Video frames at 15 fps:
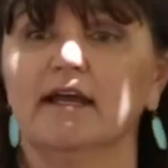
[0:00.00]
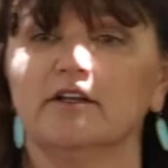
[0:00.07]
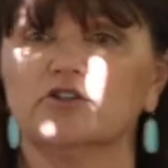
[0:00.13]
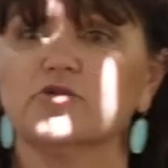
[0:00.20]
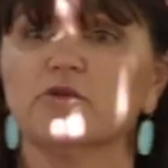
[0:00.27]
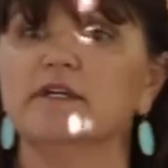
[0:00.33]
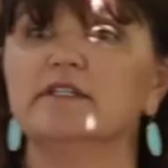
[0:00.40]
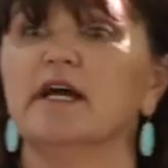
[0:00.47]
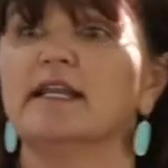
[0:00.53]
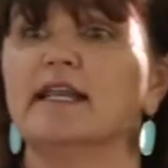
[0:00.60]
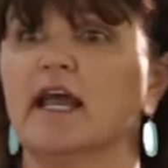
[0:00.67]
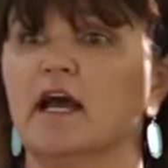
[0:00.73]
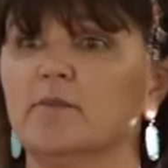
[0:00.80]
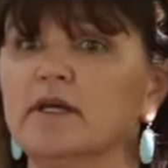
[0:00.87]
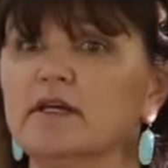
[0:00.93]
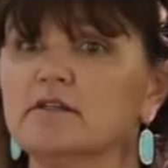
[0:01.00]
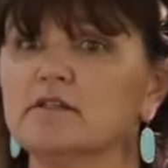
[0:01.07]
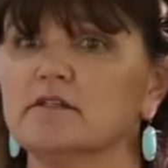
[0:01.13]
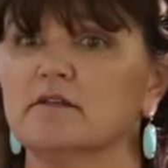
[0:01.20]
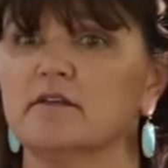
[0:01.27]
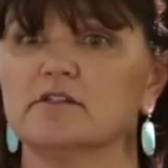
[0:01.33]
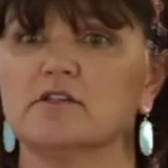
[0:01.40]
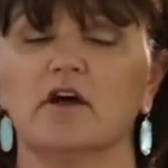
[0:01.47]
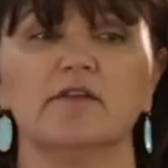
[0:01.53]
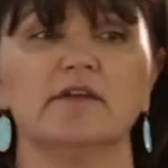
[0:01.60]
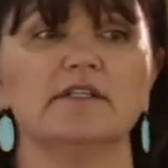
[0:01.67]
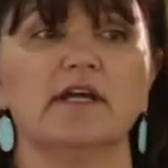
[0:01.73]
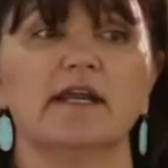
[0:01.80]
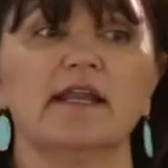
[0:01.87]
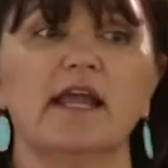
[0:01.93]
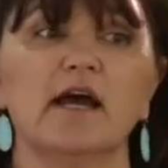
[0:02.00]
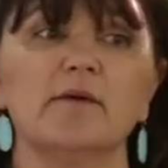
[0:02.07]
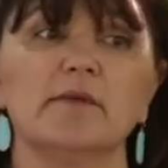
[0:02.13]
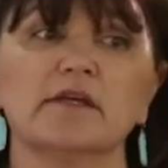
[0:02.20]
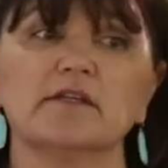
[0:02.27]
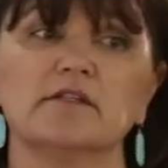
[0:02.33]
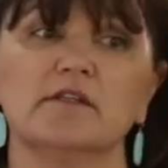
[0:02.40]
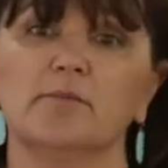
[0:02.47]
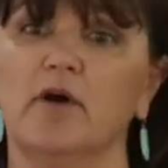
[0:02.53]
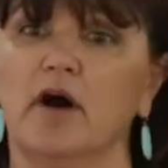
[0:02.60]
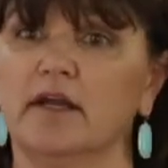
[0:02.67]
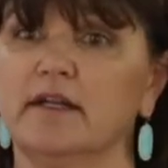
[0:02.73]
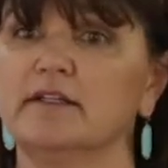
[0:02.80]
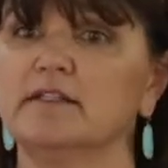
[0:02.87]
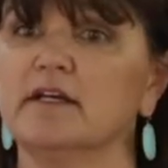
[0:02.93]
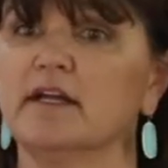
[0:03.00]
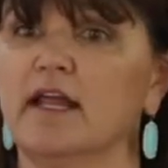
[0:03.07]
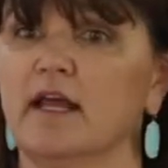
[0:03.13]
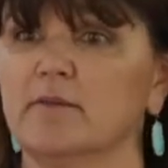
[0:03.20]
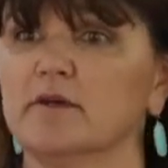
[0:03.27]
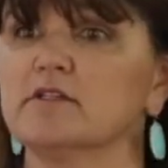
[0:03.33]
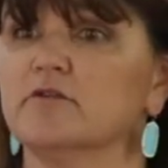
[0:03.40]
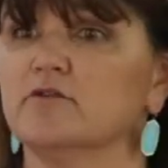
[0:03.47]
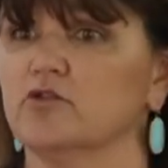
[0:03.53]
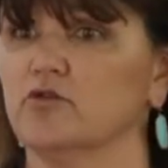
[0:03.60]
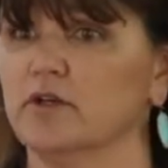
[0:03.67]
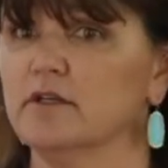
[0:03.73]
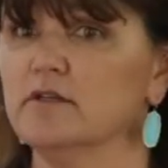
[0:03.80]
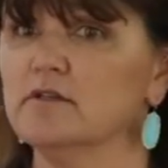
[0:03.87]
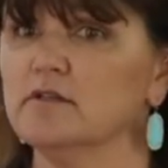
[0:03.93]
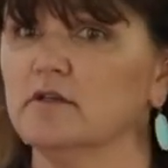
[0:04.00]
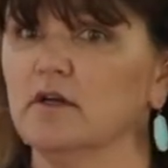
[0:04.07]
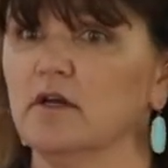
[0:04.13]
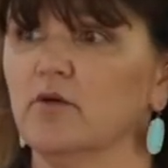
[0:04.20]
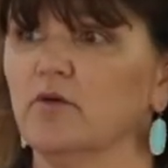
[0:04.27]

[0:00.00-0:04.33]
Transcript: and tree dynamics. It's called the dynamics, the body dynamics of trees.